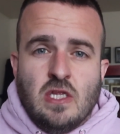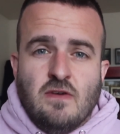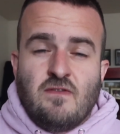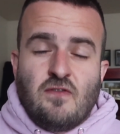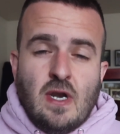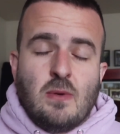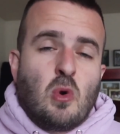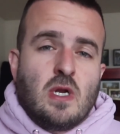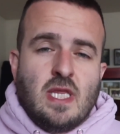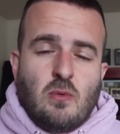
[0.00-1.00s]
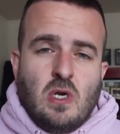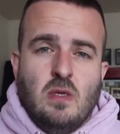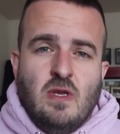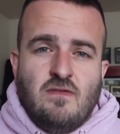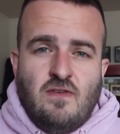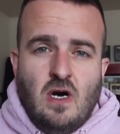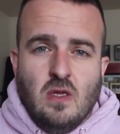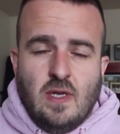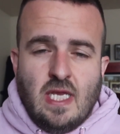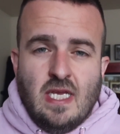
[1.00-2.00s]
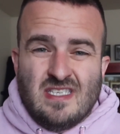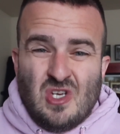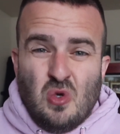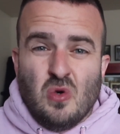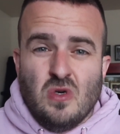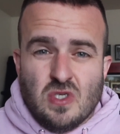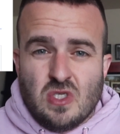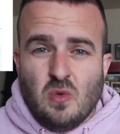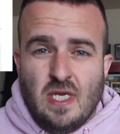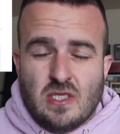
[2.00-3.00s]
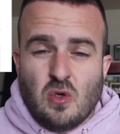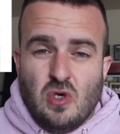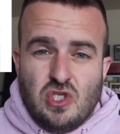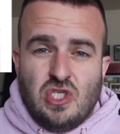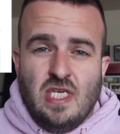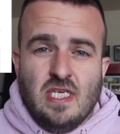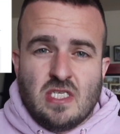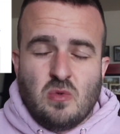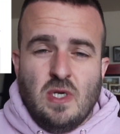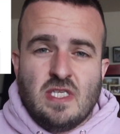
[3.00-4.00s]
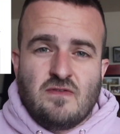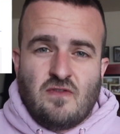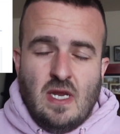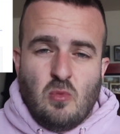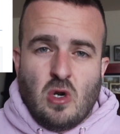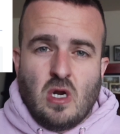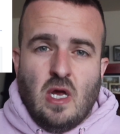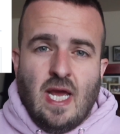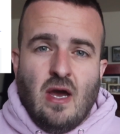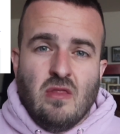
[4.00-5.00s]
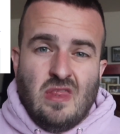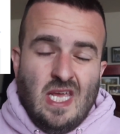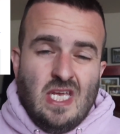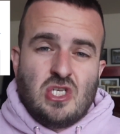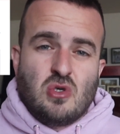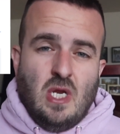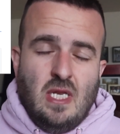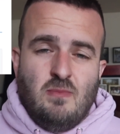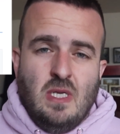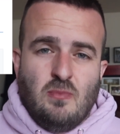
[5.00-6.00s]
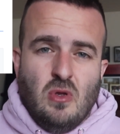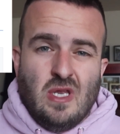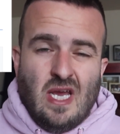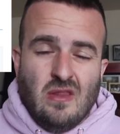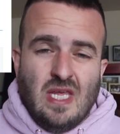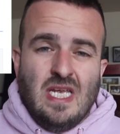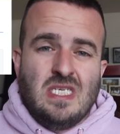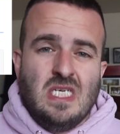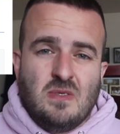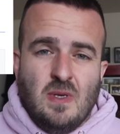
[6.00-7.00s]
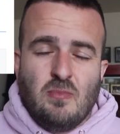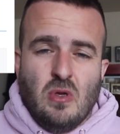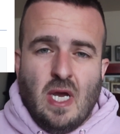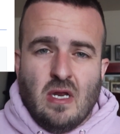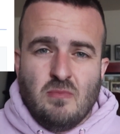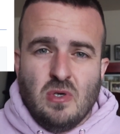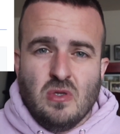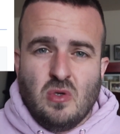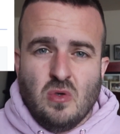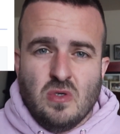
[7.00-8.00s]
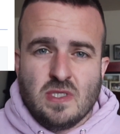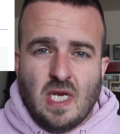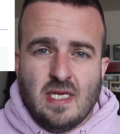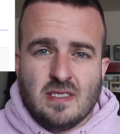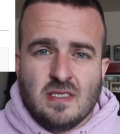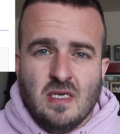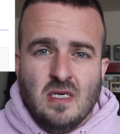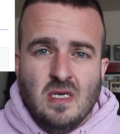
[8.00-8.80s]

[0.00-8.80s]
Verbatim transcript: The framework that we're gonna be following is Google Suites or G Suite's framework on how they train people and how they teach people how to build Google sites.